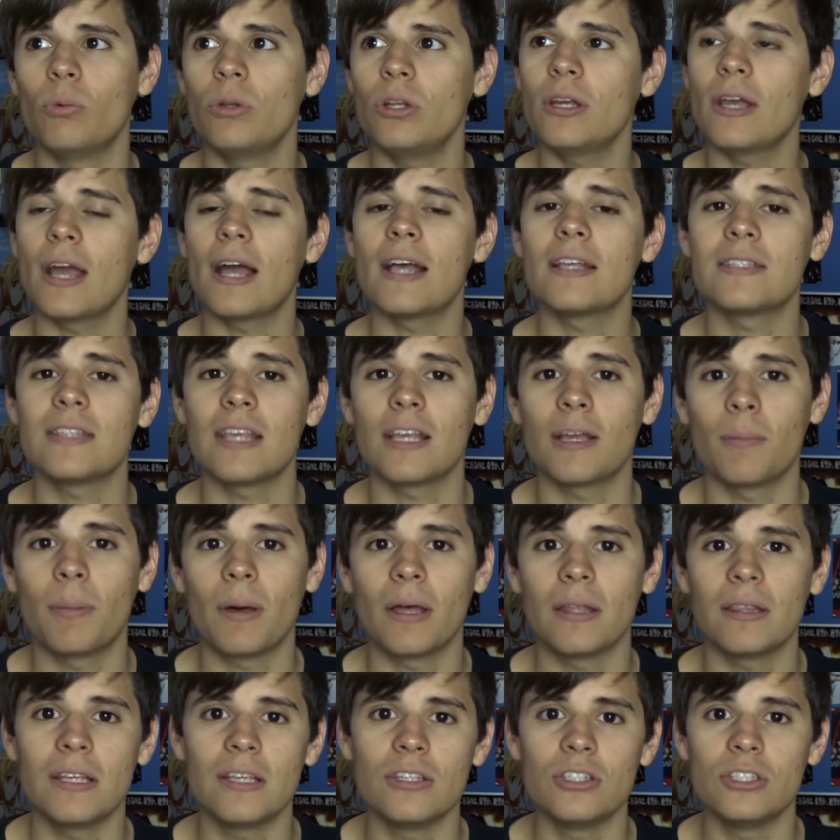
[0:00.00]
What do you guys think
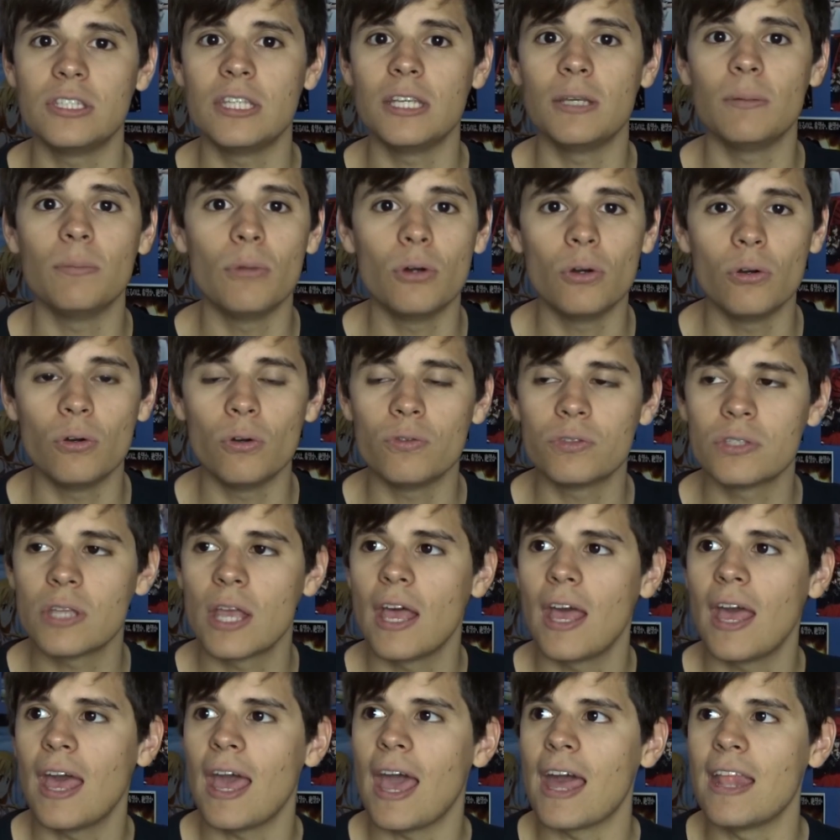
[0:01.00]
about these Z moves,
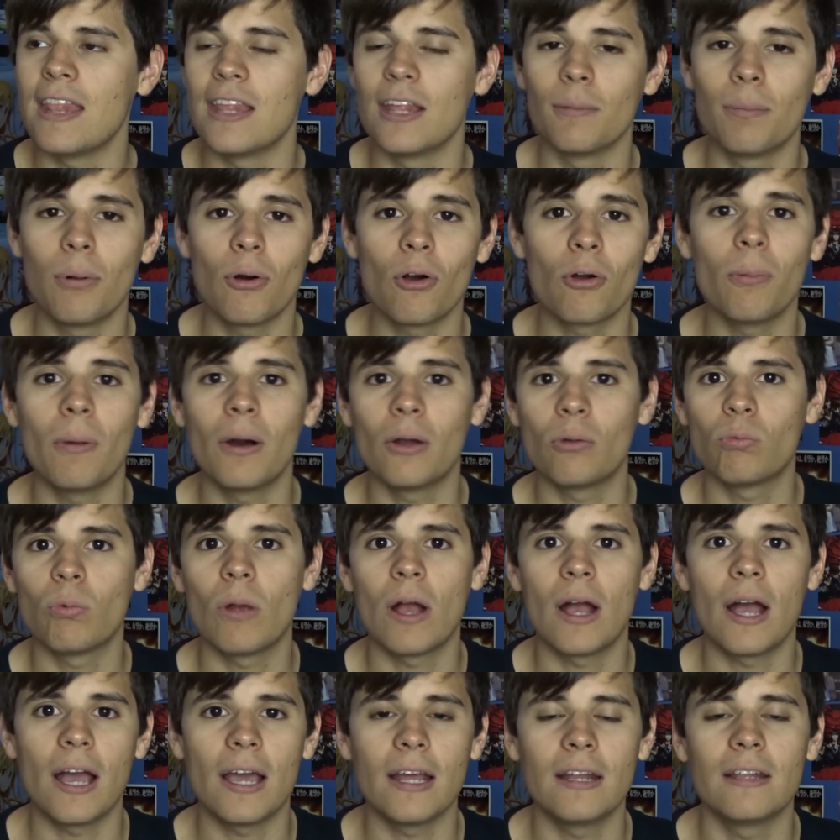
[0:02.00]
and then the Pokemon
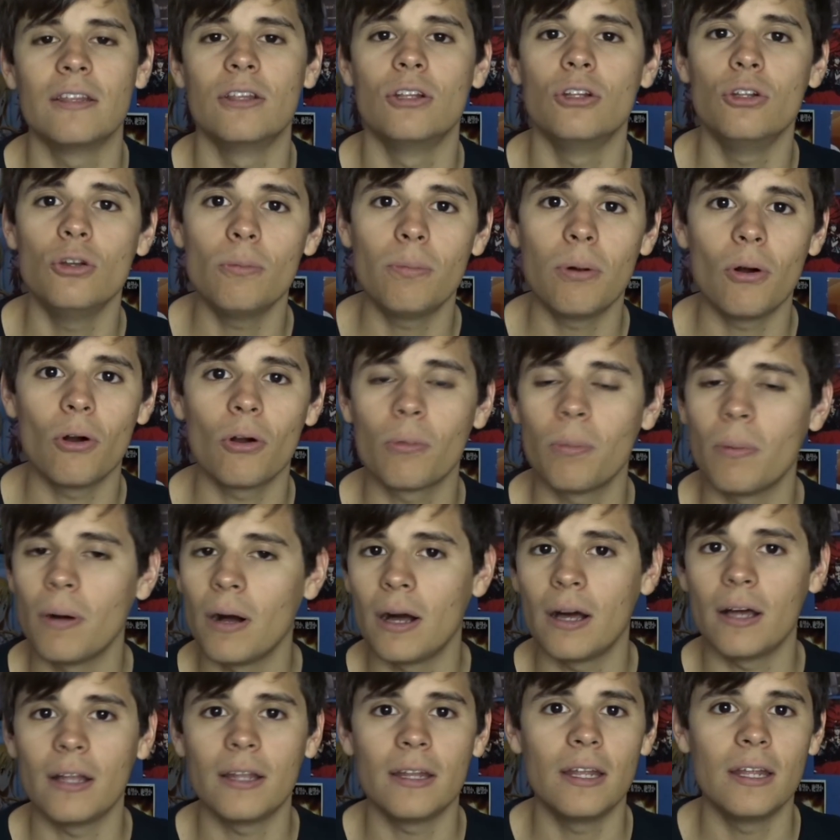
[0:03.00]
ride, and the new
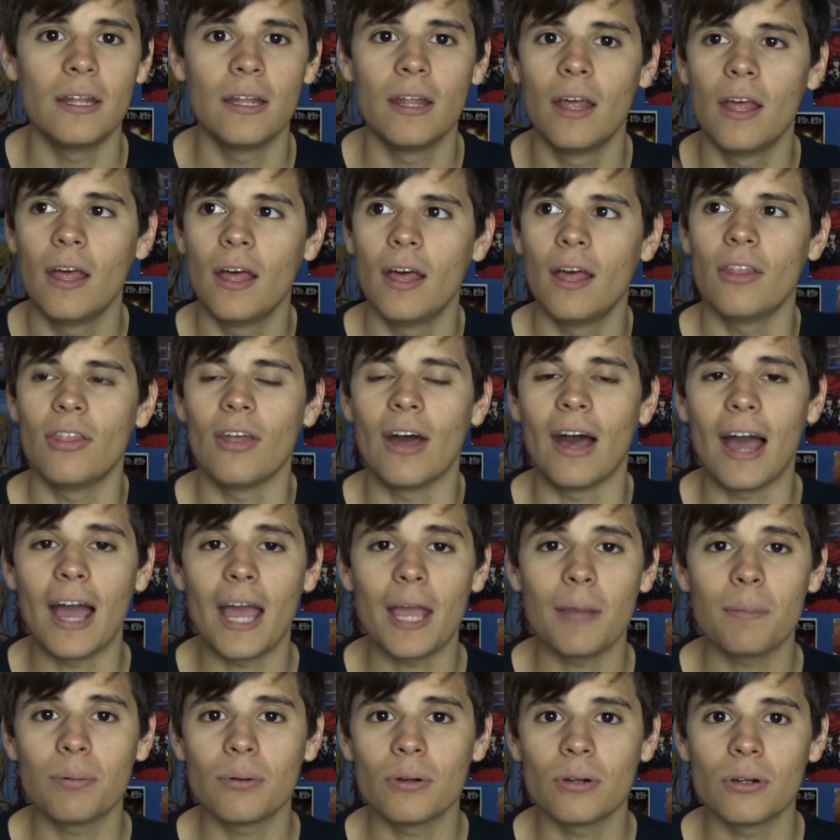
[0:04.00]
Pokemon, and the
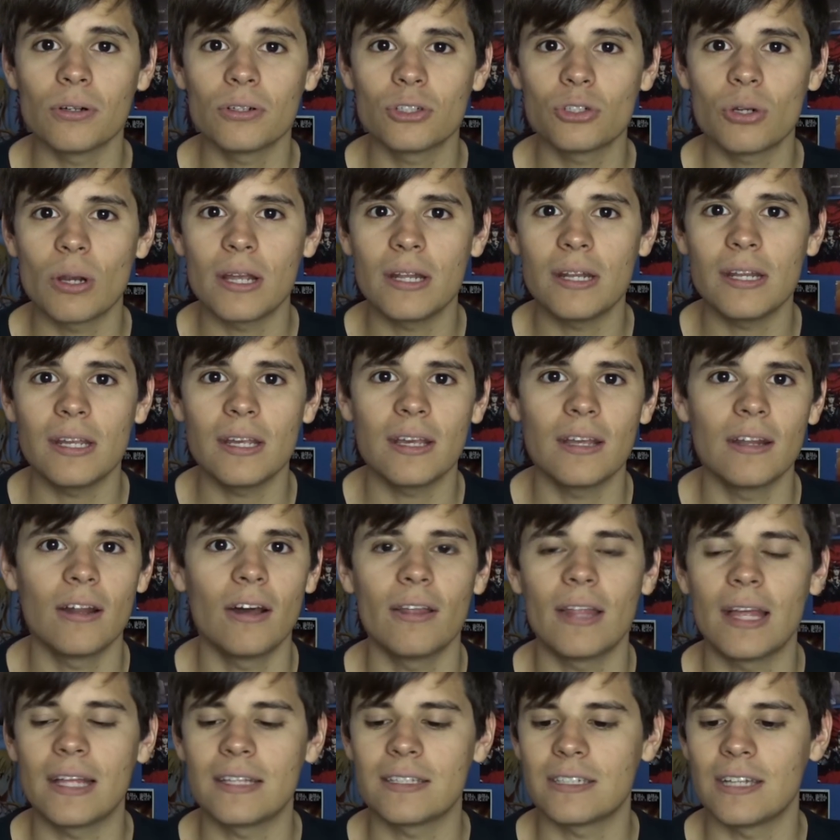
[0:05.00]
hyper training, and
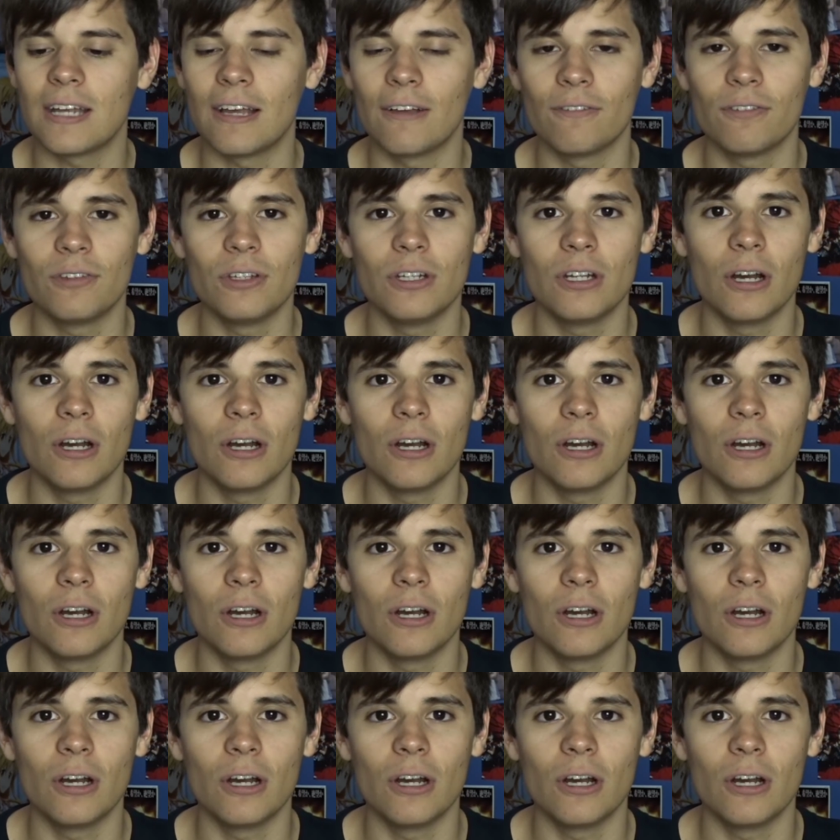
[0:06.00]
all that stuff?